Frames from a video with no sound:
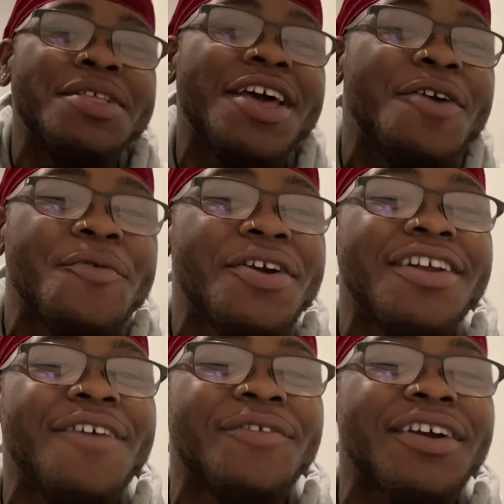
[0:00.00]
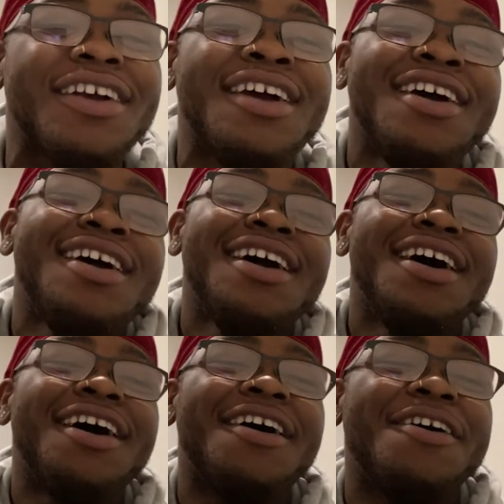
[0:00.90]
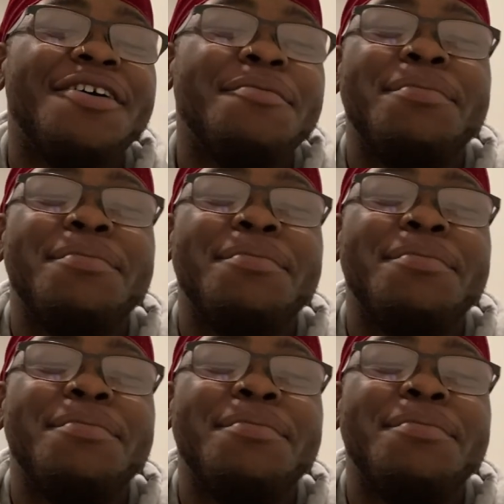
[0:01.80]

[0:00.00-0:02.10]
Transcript: me that word ever. Um,